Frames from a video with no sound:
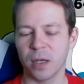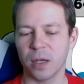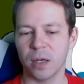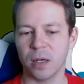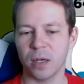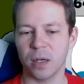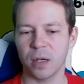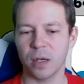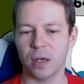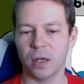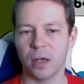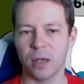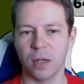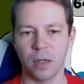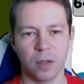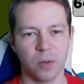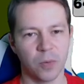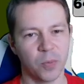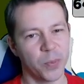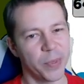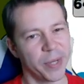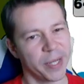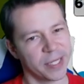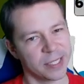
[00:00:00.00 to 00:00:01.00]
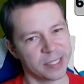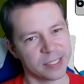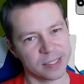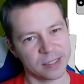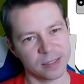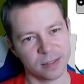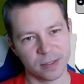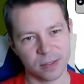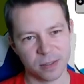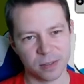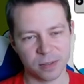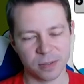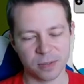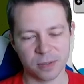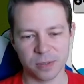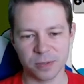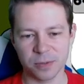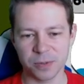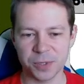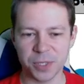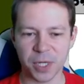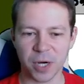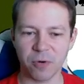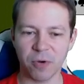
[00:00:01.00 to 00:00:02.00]
but
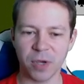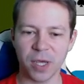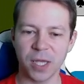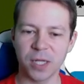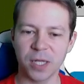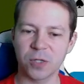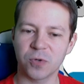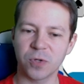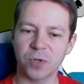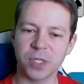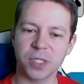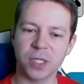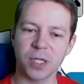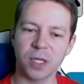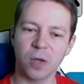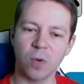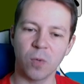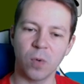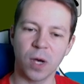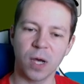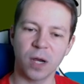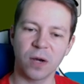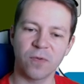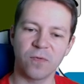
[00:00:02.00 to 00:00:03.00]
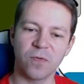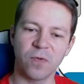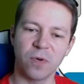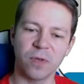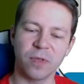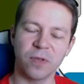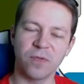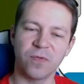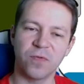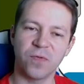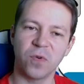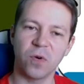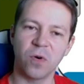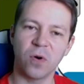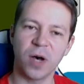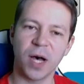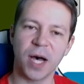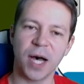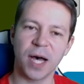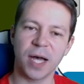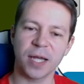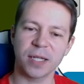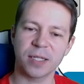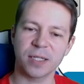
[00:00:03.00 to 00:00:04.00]
very interesting one for the 4
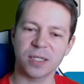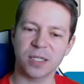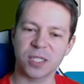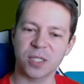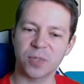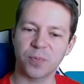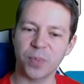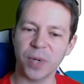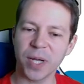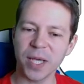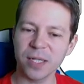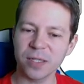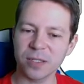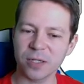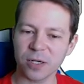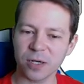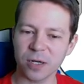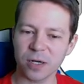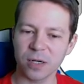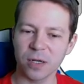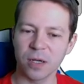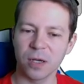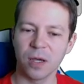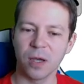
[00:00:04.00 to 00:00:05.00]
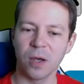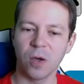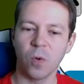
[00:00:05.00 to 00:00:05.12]
heart splinter,